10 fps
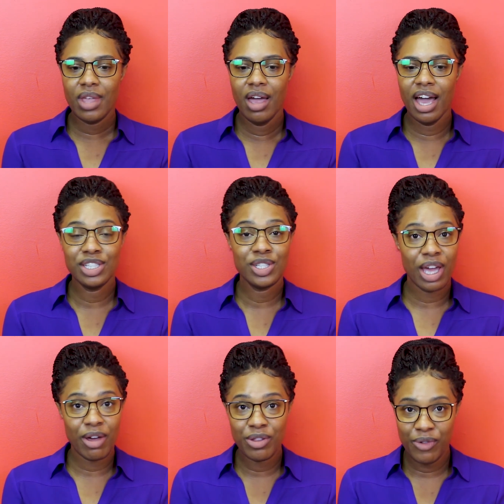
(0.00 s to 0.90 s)
I
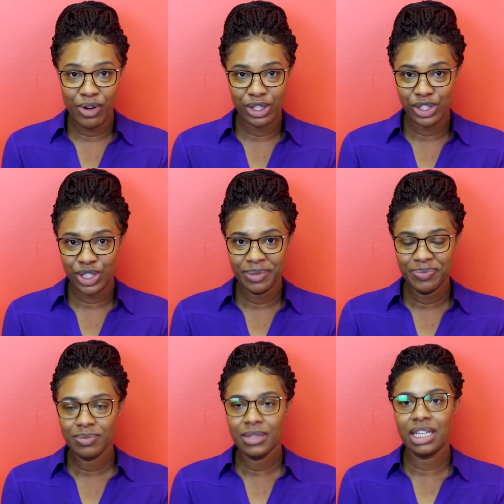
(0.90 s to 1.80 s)
took out the
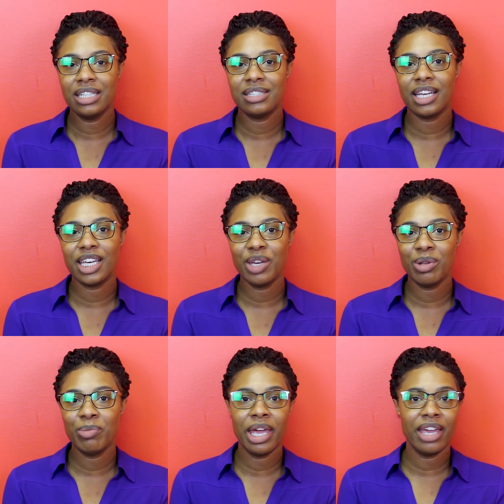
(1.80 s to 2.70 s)
furniture and he said he
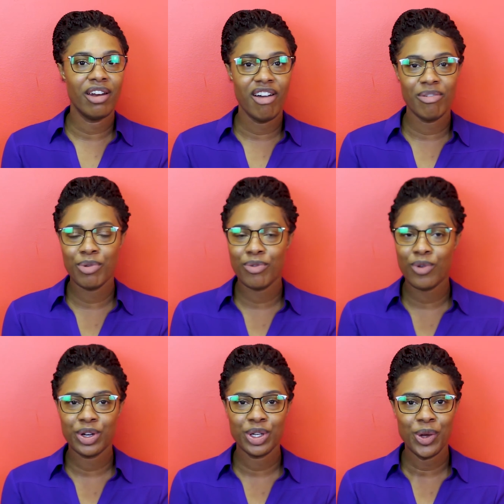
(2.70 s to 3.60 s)
would pay it off
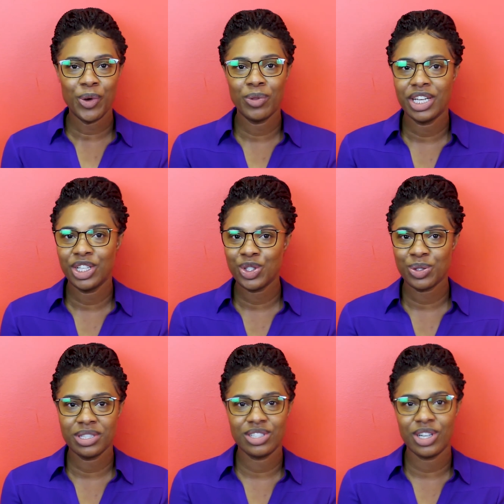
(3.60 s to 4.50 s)
before, you know, the
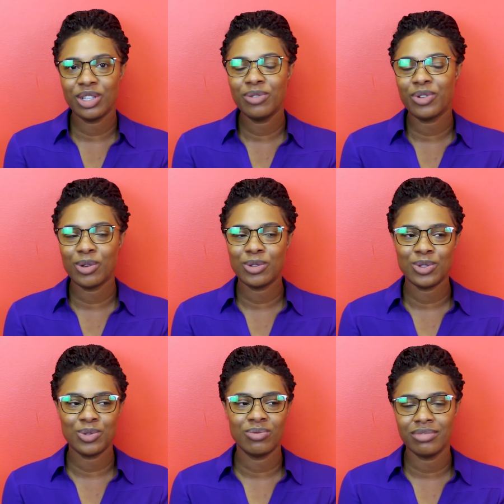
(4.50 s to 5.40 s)
interest started. For
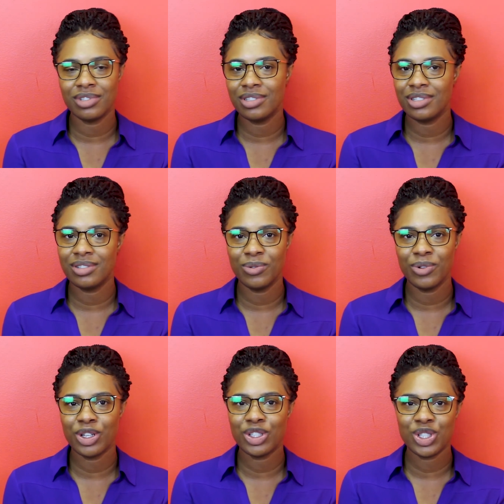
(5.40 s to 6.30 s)
those who do
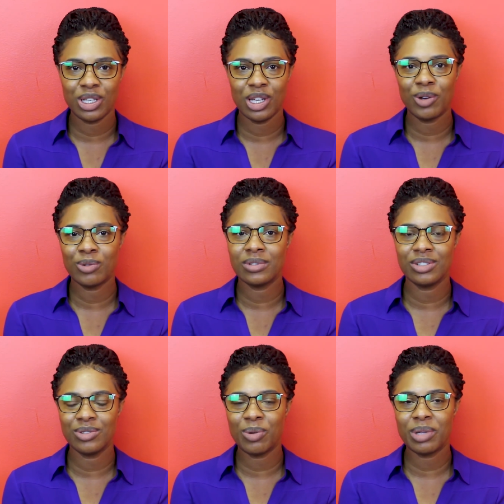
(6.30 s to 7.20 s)
furniture and loans,
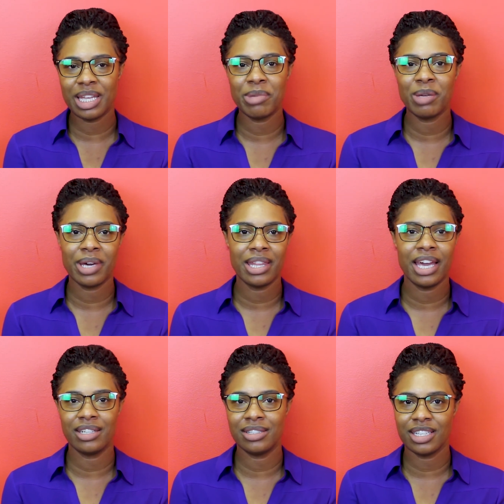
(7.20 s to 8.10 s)
you know what they mean by
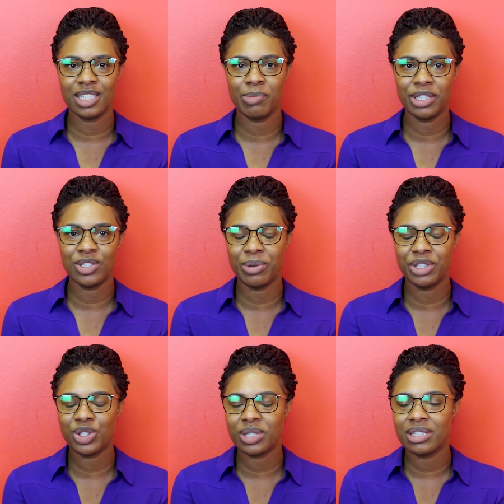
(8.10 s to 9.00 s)
that, 6 months, no
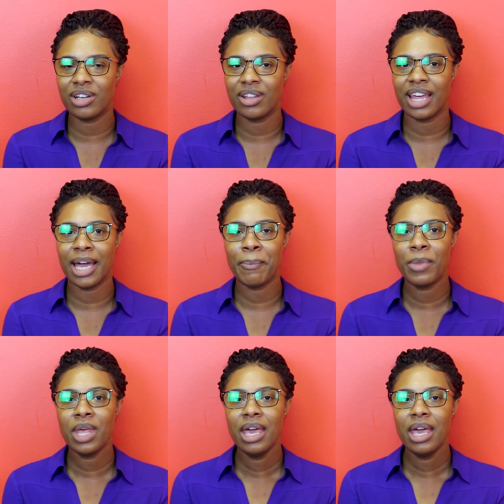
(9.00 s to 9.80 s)
interest, all that.